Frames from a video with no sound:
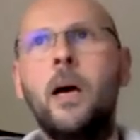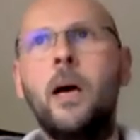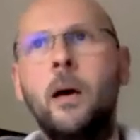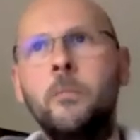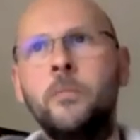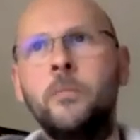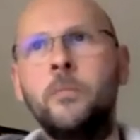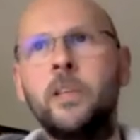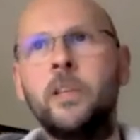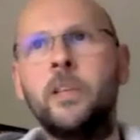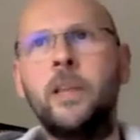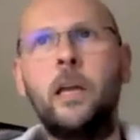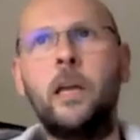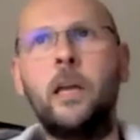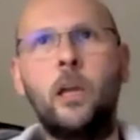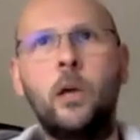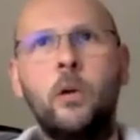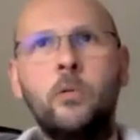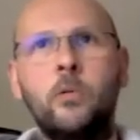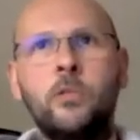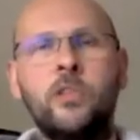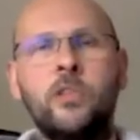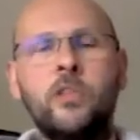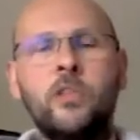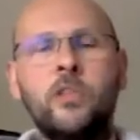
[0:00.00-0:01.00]
So that
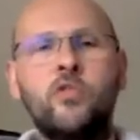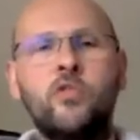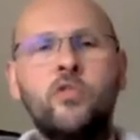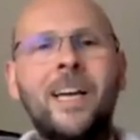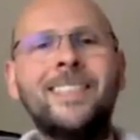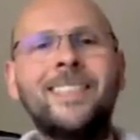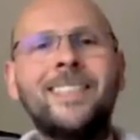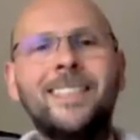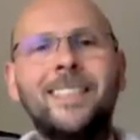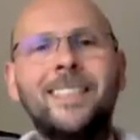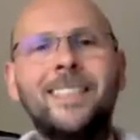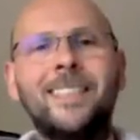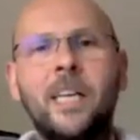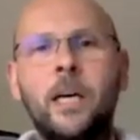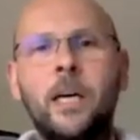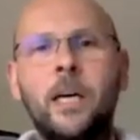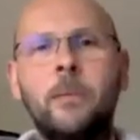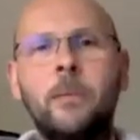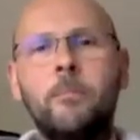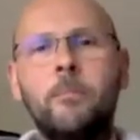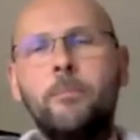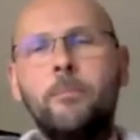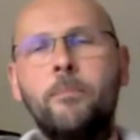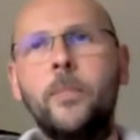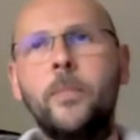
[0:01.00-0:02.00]
loads a track at a
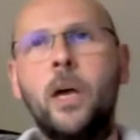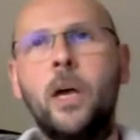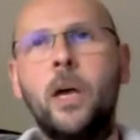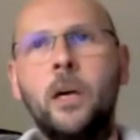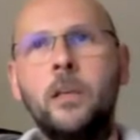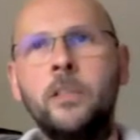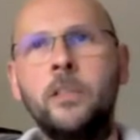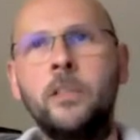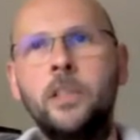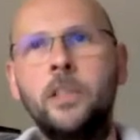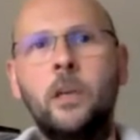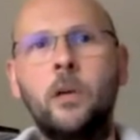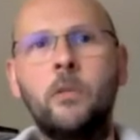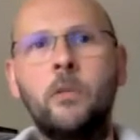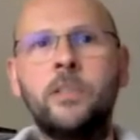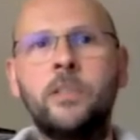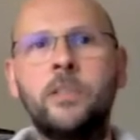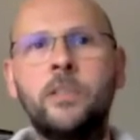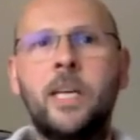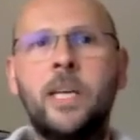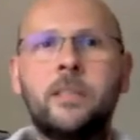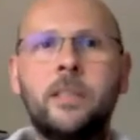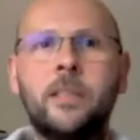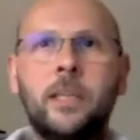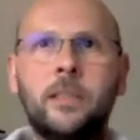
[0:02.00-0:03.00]
time. So you load
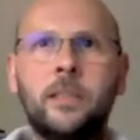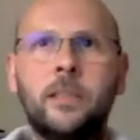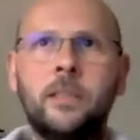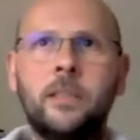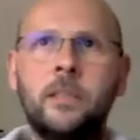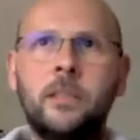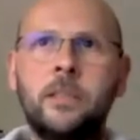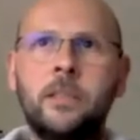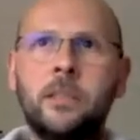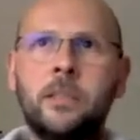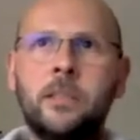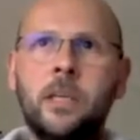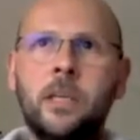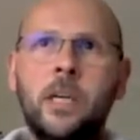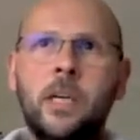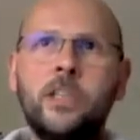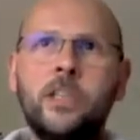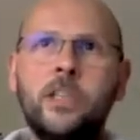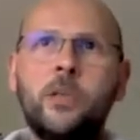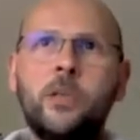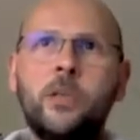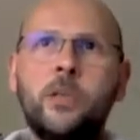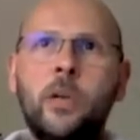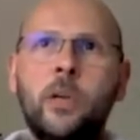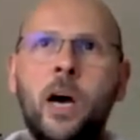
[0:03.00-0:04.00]
10 sectors,
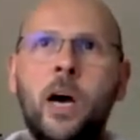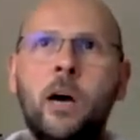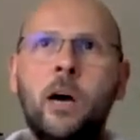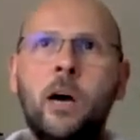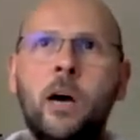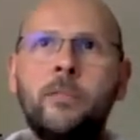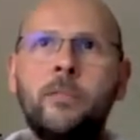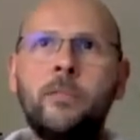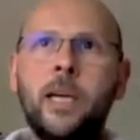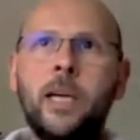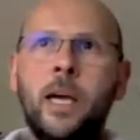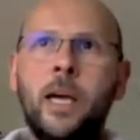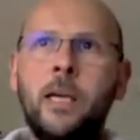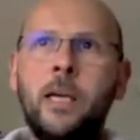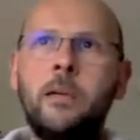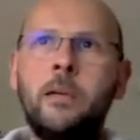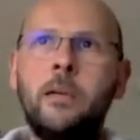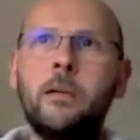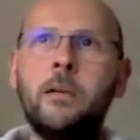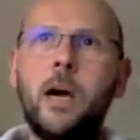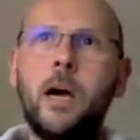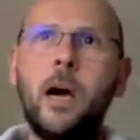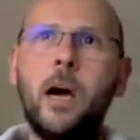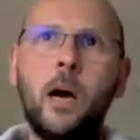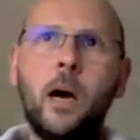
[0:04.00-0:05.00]
2.5K.
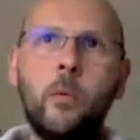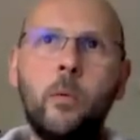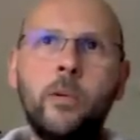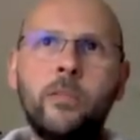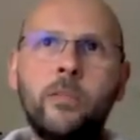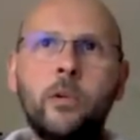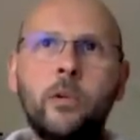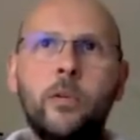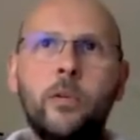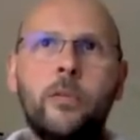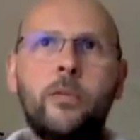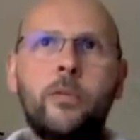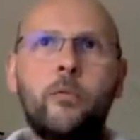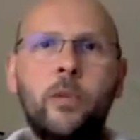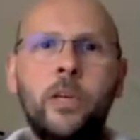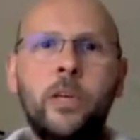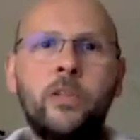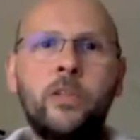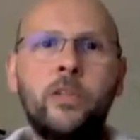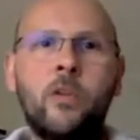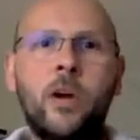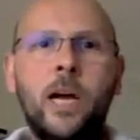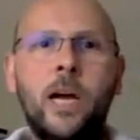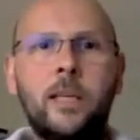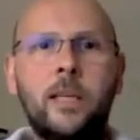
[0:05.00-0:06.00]
We've got 3
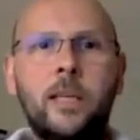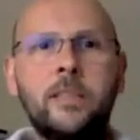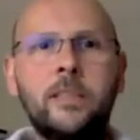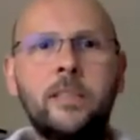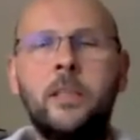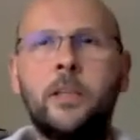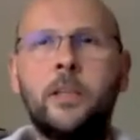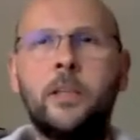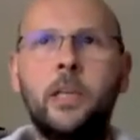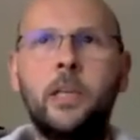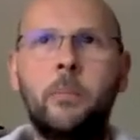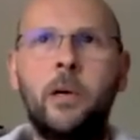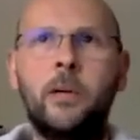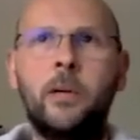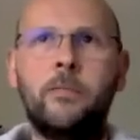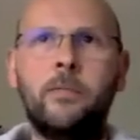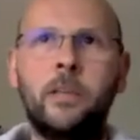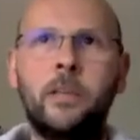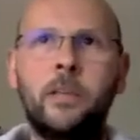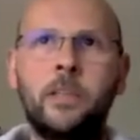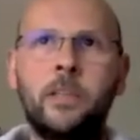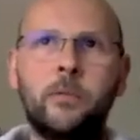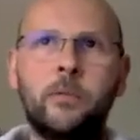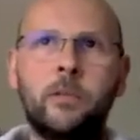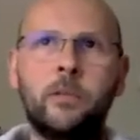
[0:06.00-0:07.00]
tracks, circular
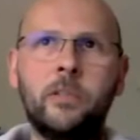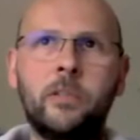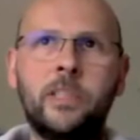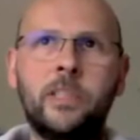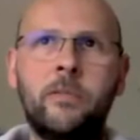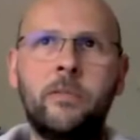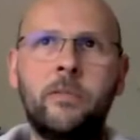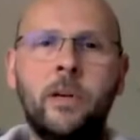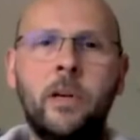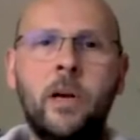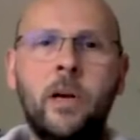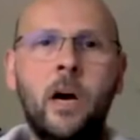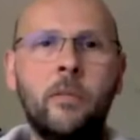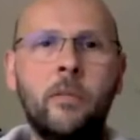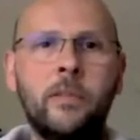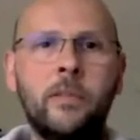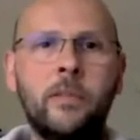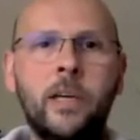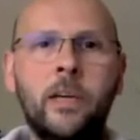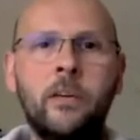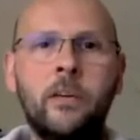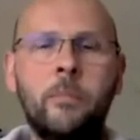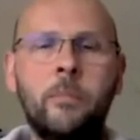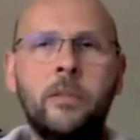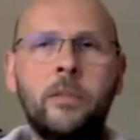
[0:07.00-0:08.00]
buffer, so we've got
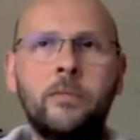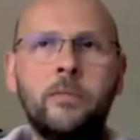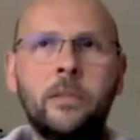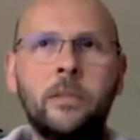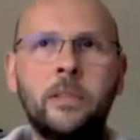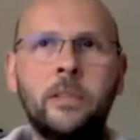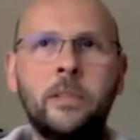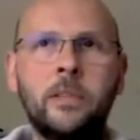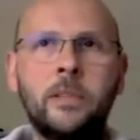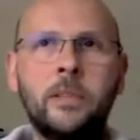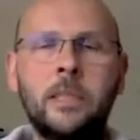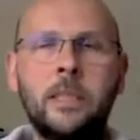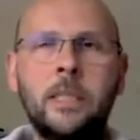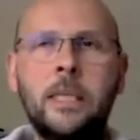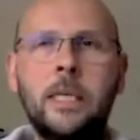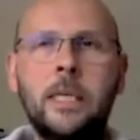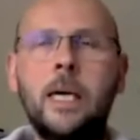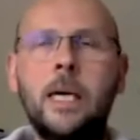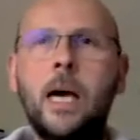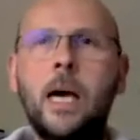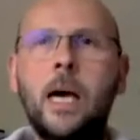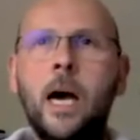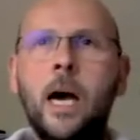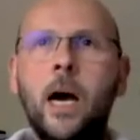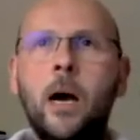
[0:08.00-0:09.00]
7.5K of buffers
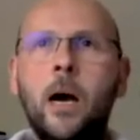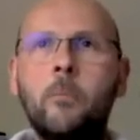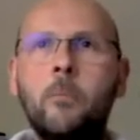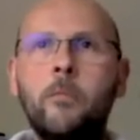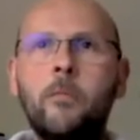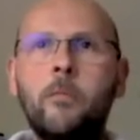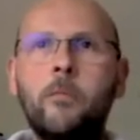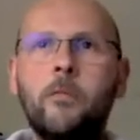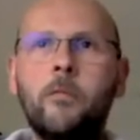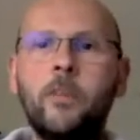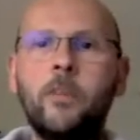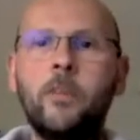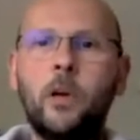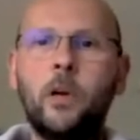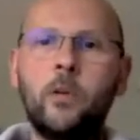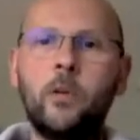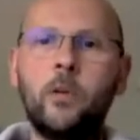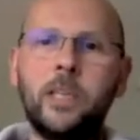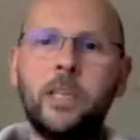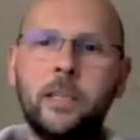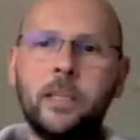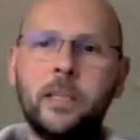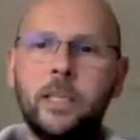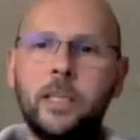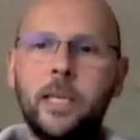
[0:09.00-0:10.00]
for loading in
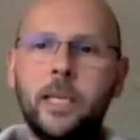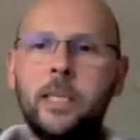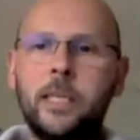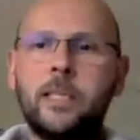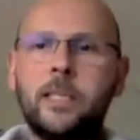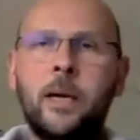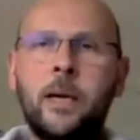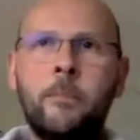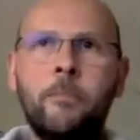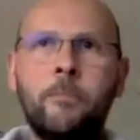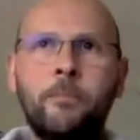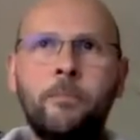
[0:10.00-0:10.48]
the data.